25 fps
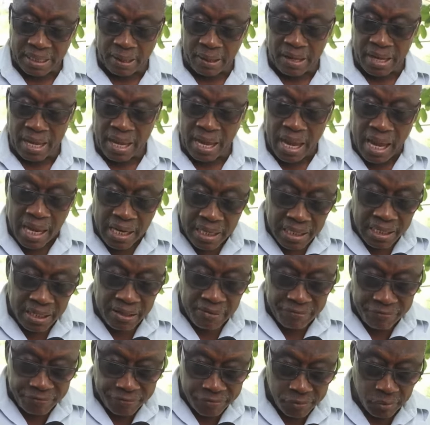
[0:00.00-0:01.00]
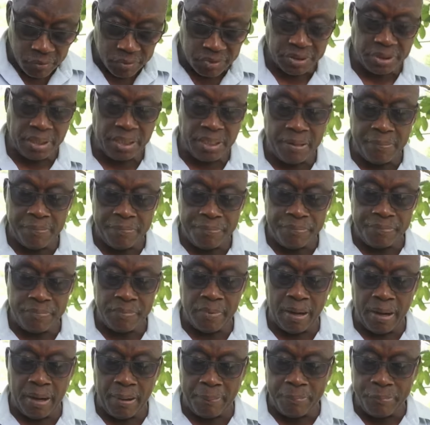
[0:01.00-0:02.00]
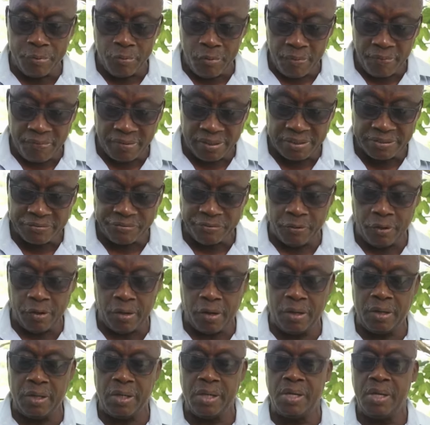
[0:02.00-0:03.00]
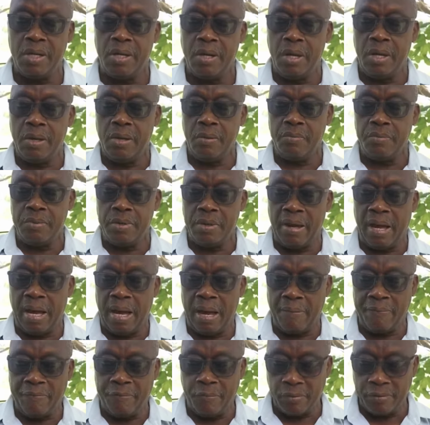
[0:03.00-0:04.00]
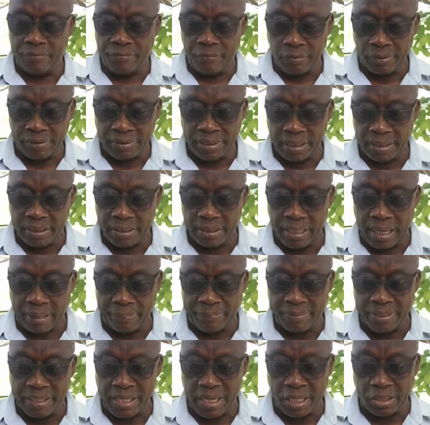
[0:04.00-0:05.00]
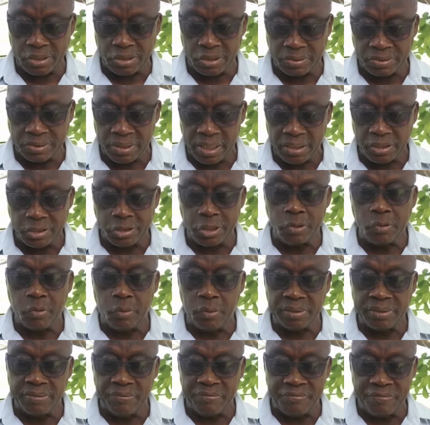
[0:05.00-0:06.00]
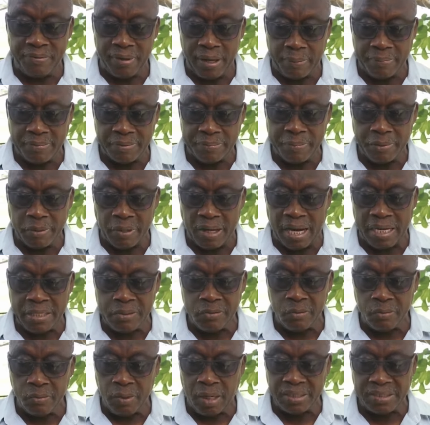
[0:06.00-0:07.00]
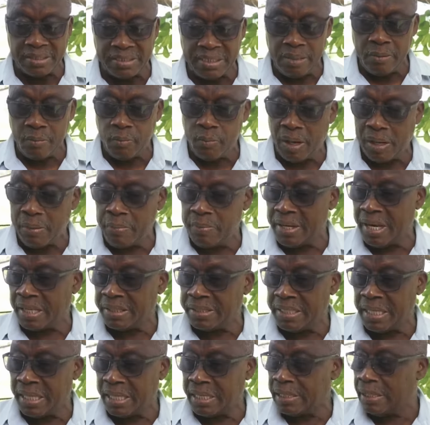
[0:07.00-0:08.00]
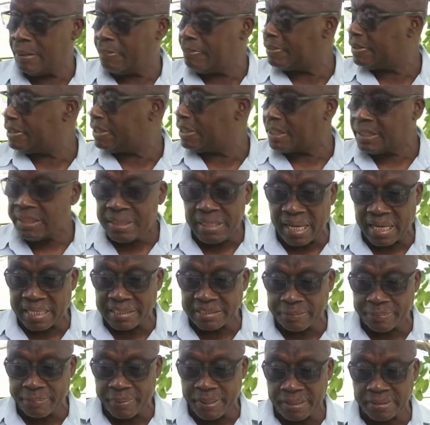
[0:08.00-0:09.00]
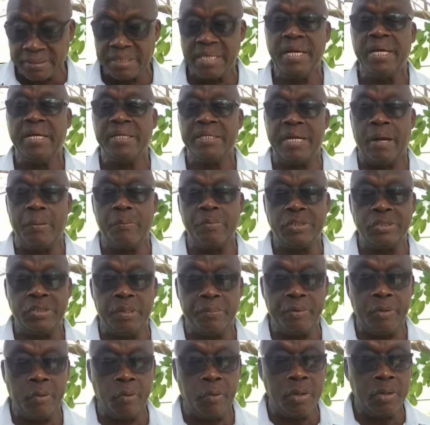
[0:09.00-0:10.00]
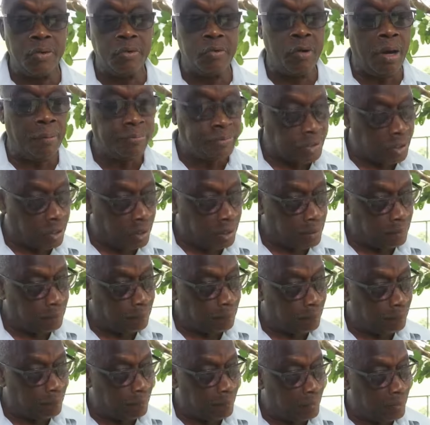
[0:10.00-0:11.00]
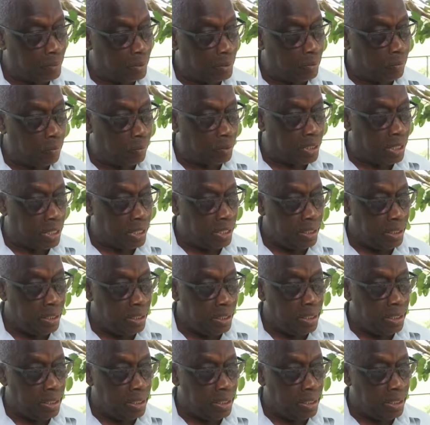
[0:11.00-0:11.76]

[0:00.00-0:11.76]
that any future approvals for the photovoltaic applications should go to farmers, because I do not see why we are taking up good land space that we should be growing crops on, okay?